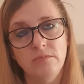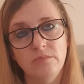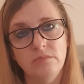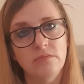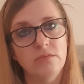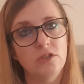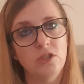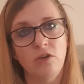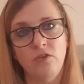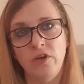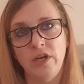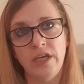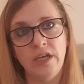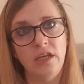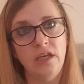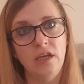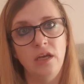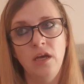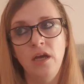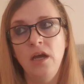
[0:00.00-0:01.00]
sorry.
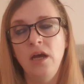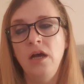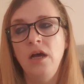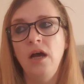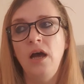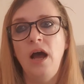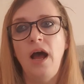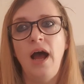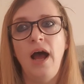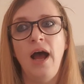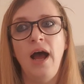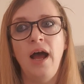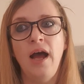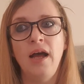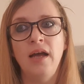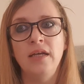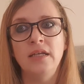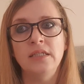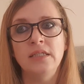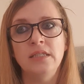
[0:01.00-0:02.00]

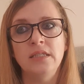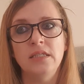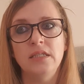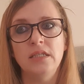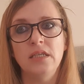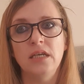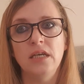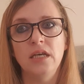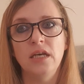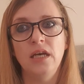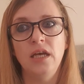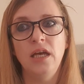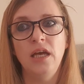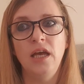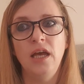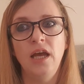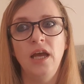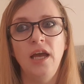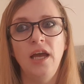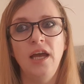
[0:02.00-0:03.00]
And
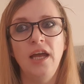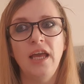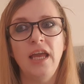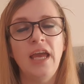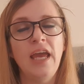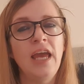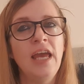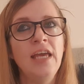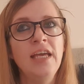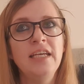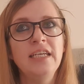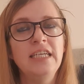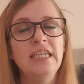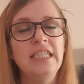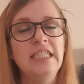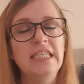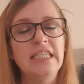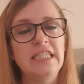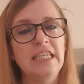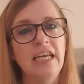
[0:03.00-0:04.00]
he
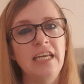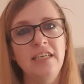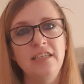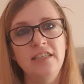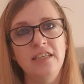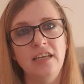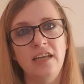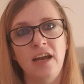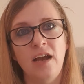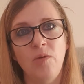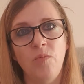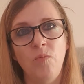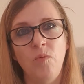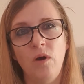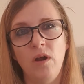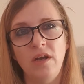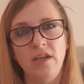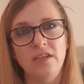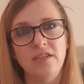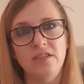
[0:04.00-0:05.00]
sees in her
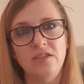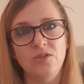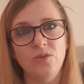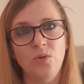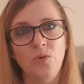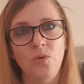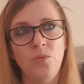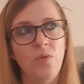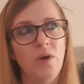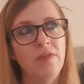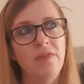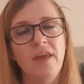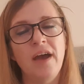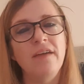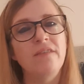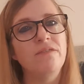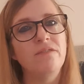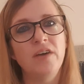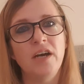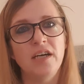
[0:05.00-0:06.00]
what he saw when they
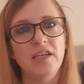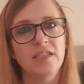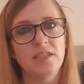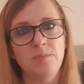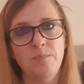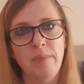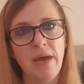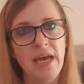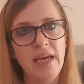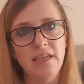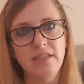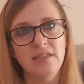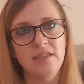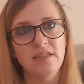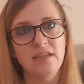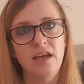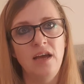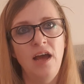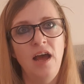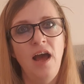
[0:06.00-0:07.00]
first met,
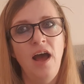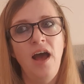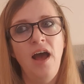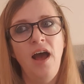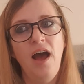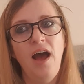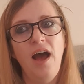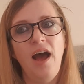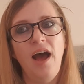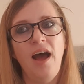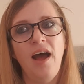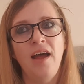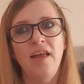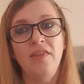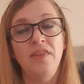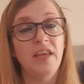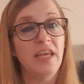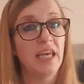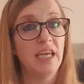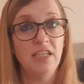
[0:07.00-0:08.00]
and
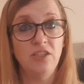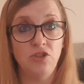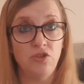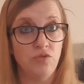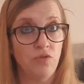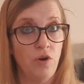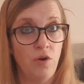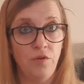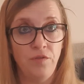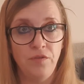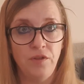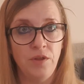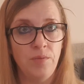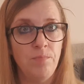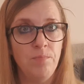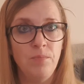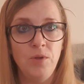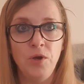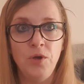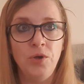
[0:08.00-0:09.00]
the kids are over the
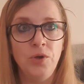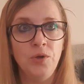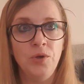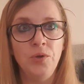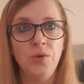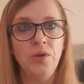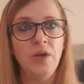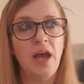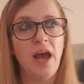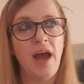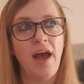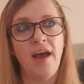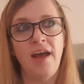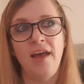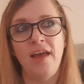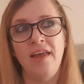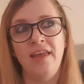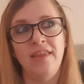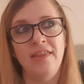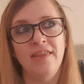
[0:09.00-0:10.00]
moon,
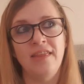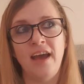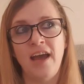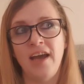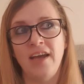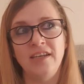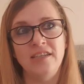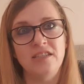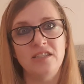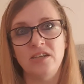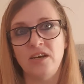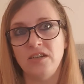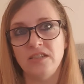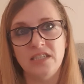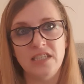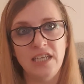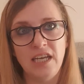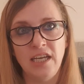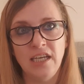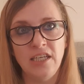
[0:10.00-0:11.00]
and they start
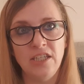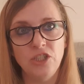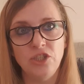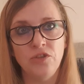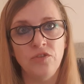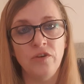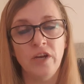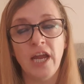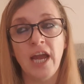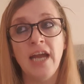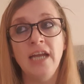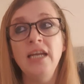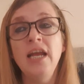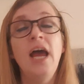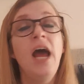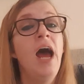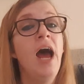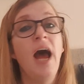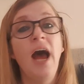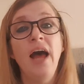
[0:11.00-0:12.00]
seeing each other again,
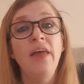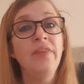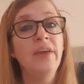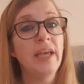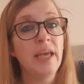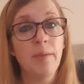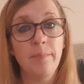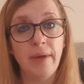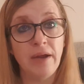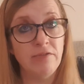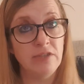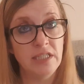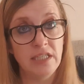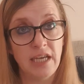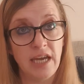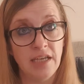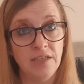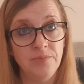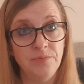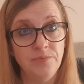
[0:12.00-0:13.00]
and they get married again.